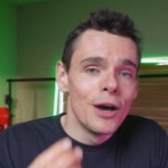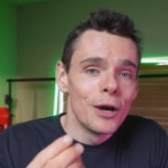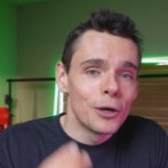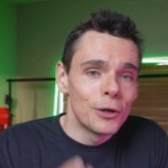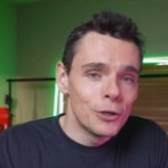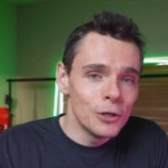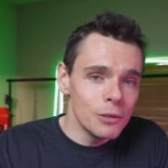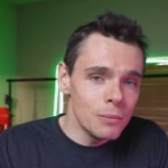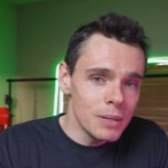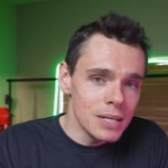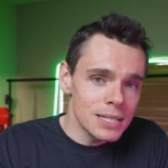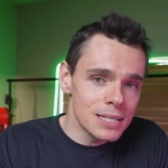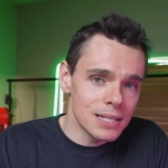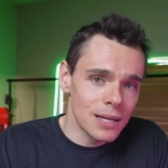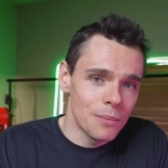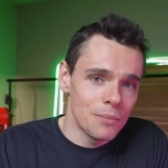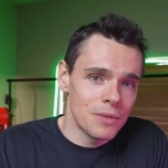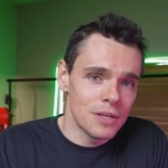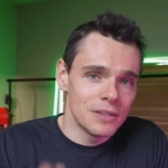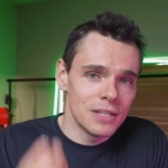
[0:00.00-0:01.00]
could be
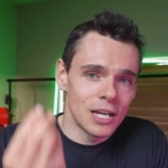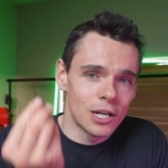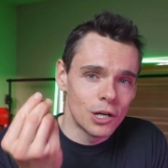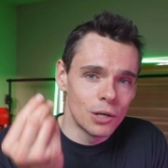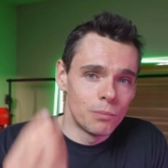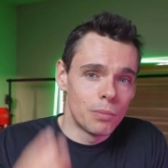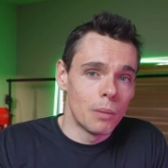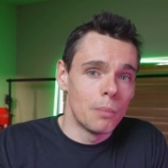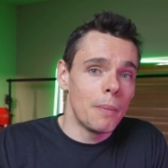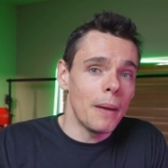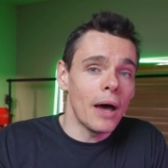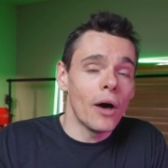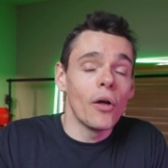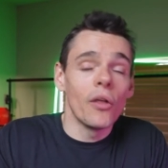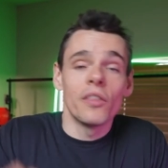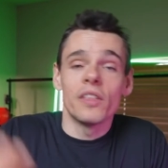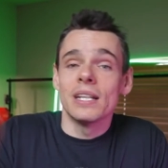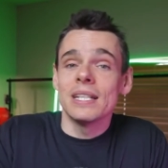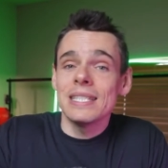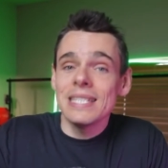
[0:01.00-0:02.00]
something that could
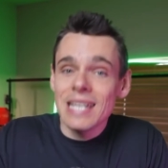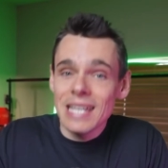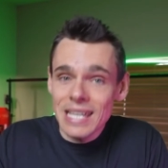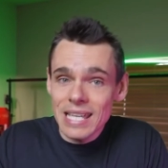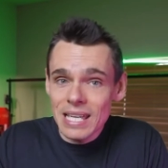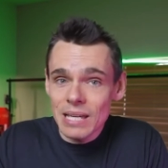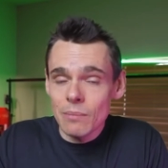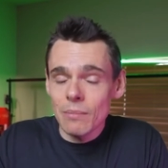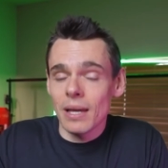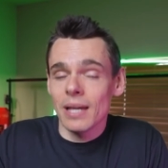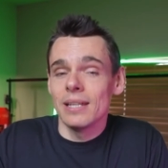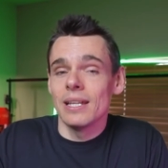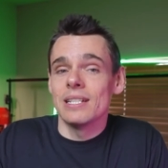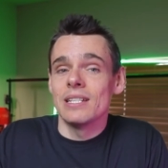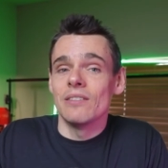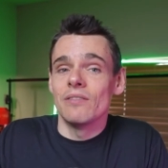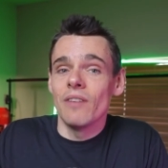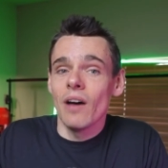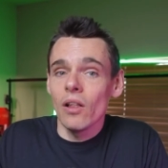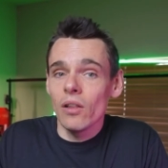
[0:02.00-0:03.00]
propel the team and the
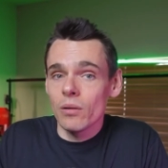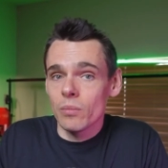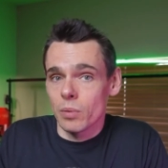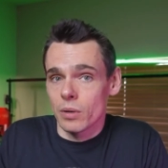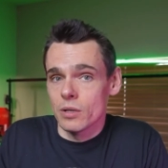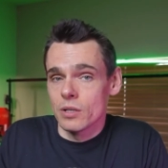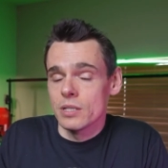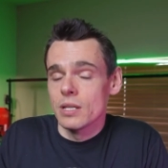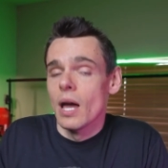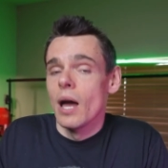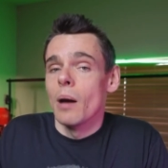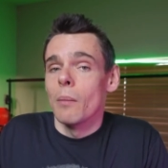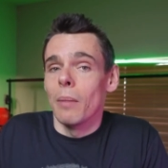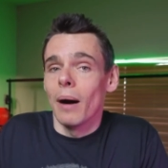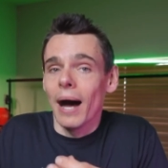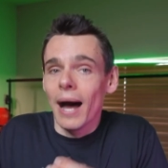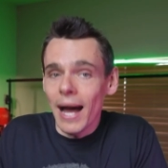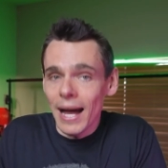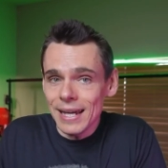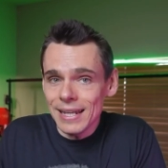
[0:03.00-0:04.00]
developers
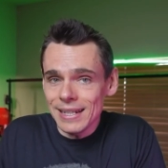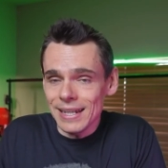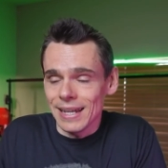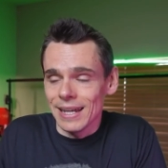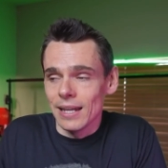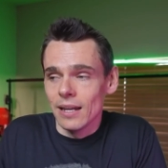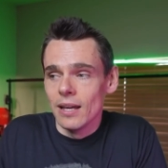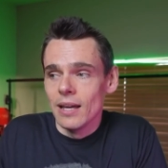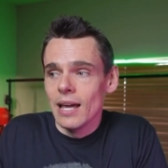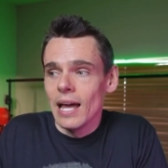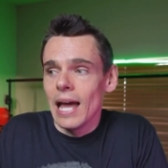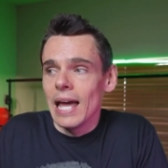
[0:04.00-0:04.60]
behind it